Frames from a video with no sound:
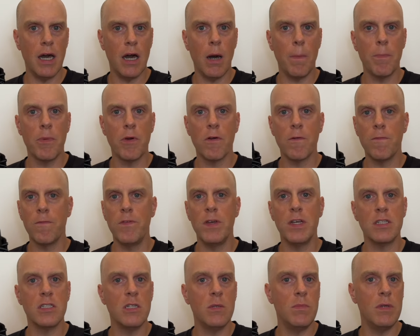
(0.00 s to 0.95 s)
upper
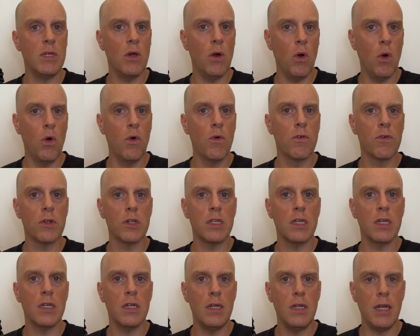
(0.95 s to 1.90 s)
fit to be
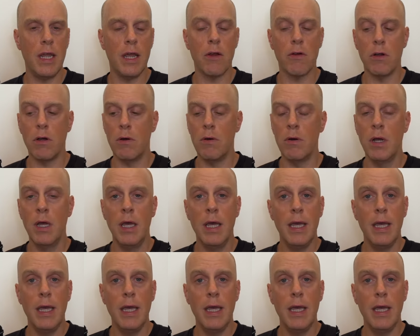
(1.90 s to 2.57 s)
overly narrow.